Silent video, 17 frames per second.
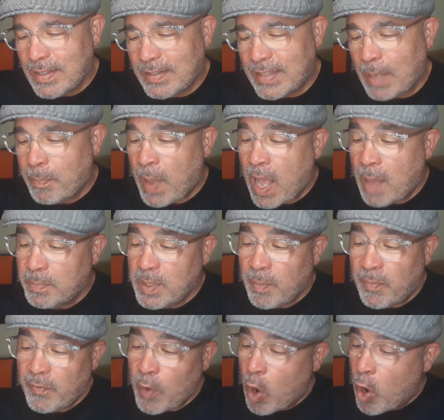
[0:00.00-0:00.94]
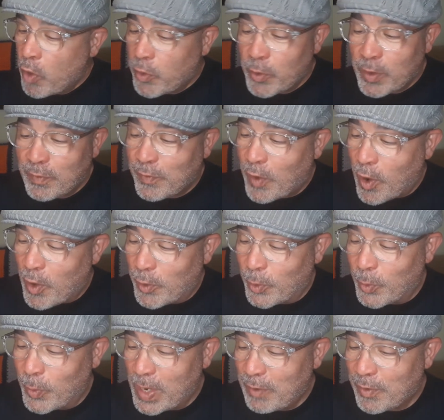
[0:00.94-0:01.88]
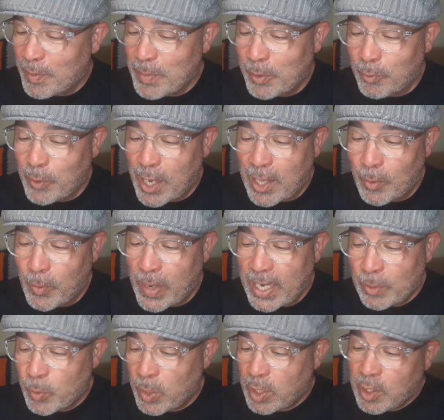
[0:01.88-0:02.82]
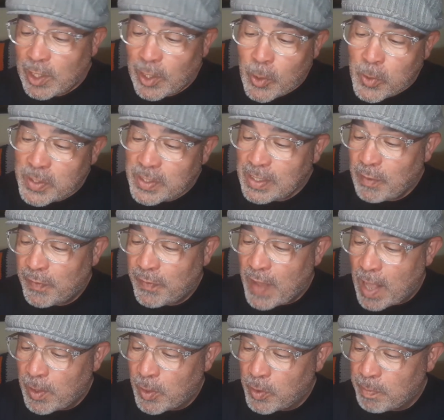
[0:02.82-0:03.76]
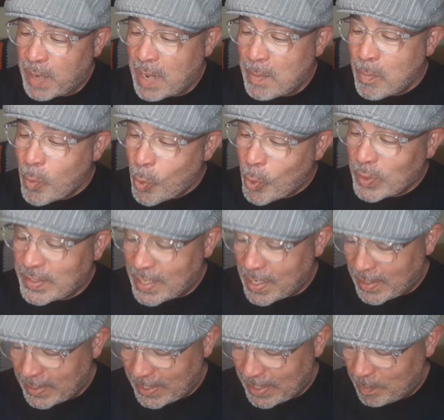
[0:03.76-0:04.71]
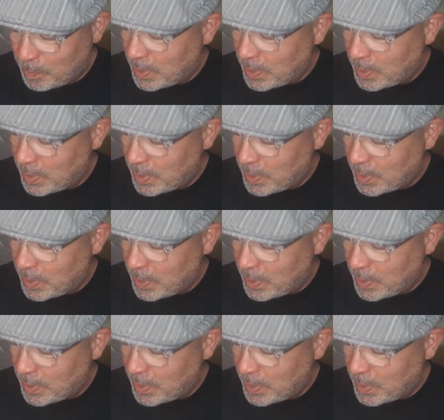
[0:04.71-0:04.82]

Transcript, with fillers: They popped up farther and farther away from the railway and were closely followed by more delicate